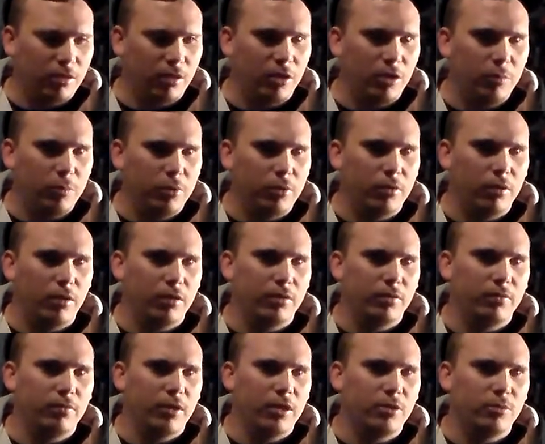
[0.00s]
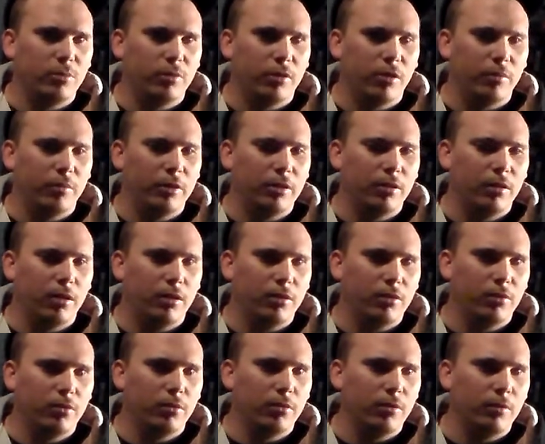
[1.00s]
all I put on Facebook. Not
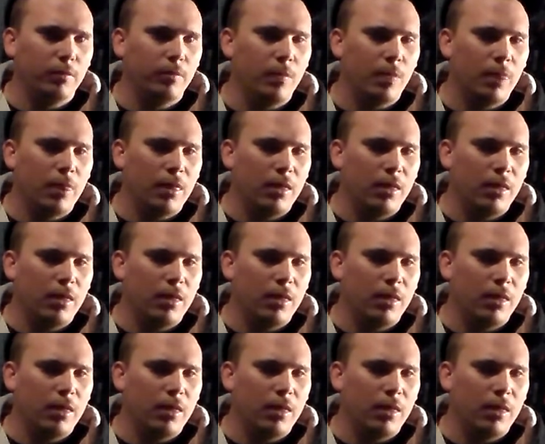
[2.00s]
Google.